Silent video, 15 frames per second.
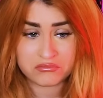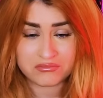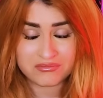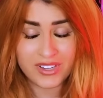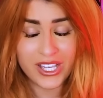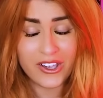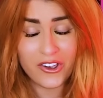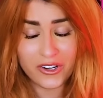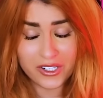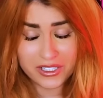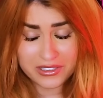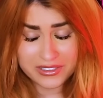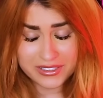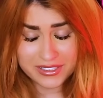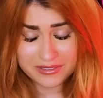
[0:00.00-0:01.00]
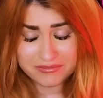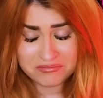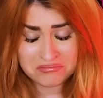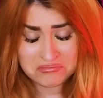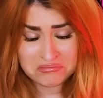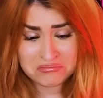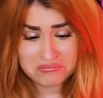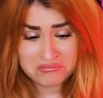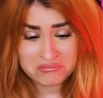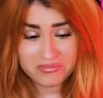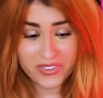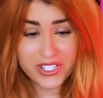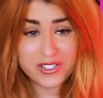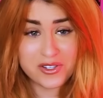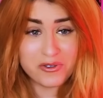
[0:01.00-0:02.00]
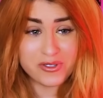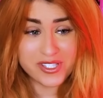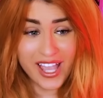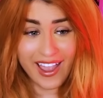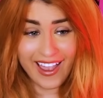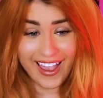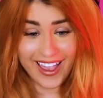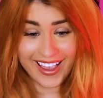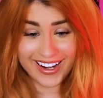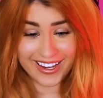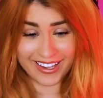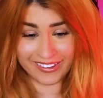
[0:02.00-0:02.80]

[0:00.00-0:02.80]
My heart. That's so sad.